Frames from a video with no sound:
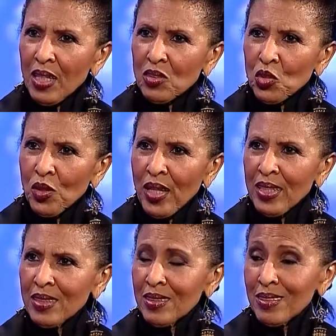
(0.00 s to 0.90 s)

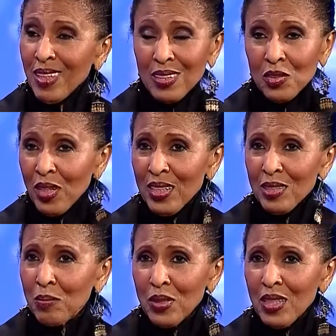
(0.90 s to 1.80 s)
trying
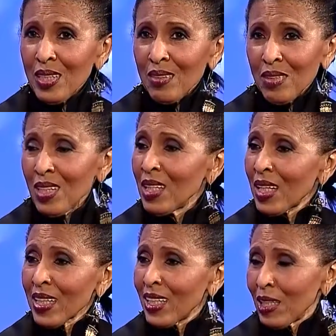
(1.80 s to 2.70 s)
to be really
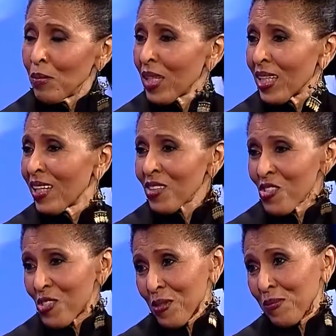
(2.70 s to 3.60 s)
like anybody else.